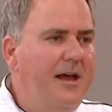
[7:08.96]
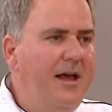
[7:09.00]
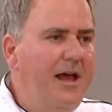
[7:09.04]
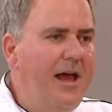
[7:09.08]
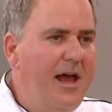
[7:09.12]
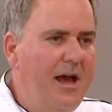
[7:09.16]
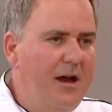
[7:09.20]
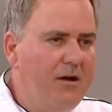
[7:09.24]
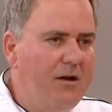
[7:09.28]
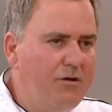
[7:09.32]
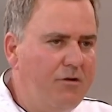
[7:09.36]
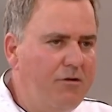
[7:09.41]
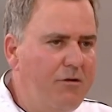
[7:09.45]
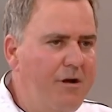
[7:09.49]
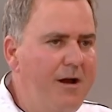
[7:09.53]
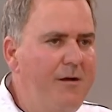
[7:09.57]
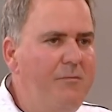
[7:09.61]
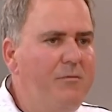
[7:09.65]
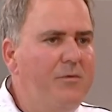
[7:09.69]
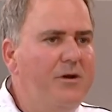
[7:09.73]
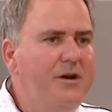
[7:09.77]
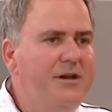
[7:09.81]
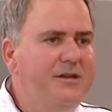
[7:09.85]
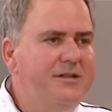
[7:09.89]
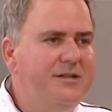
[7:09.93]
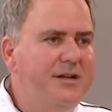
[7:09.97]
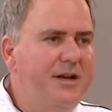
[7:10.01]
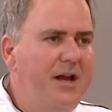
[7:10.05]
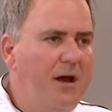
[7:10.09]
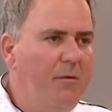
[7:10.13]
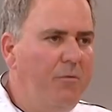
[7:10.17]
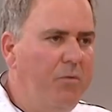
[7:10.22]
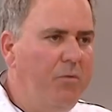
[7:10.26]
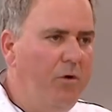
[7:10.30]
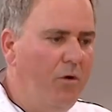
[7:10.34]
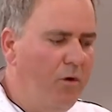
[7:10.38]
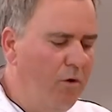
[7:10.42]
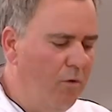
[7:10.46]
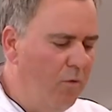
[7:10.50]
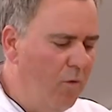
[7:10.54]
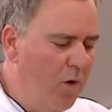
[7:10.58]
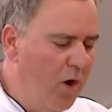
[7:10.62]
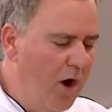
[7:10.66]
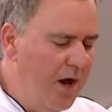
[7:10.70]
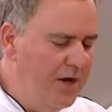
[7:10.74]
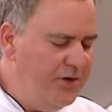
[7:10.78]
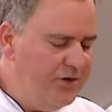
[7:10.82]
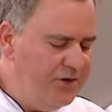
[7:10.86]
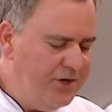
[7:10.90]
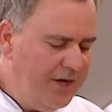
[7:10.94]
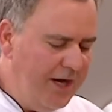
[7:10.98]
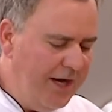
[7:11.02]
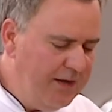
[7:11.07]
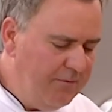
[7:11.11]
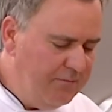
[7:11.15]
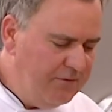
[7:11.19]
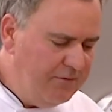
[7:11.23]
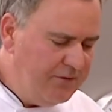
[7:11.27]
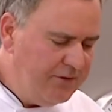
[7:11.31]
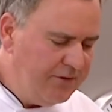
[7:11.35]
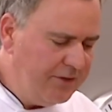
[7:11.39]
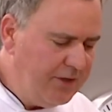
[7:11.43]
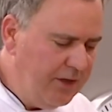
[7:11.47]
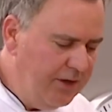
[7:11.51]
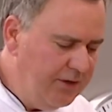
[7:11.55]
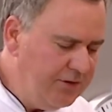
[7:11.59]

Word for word: our cranberries and our port wine jelly. We're just going